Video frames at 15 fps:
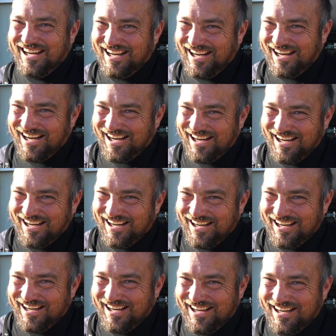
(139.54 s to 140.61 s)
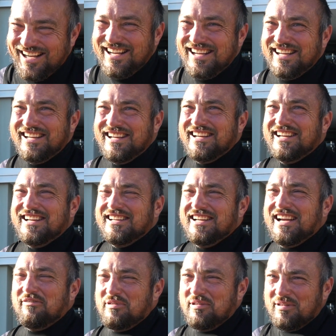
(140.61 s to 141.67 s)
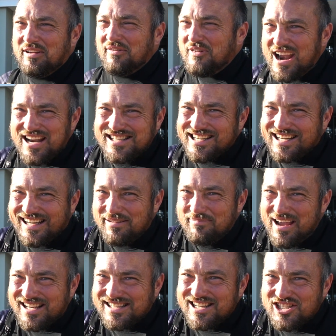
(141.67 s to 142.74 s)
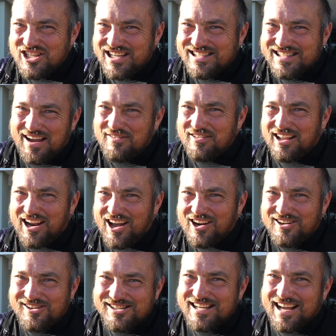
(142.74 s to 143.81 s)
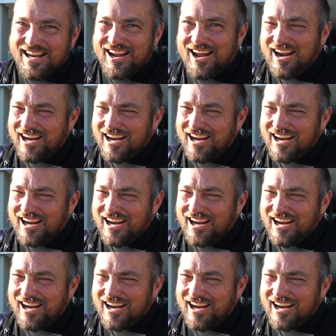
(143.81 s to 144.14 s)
I've been frantically messaging some of the locals I know,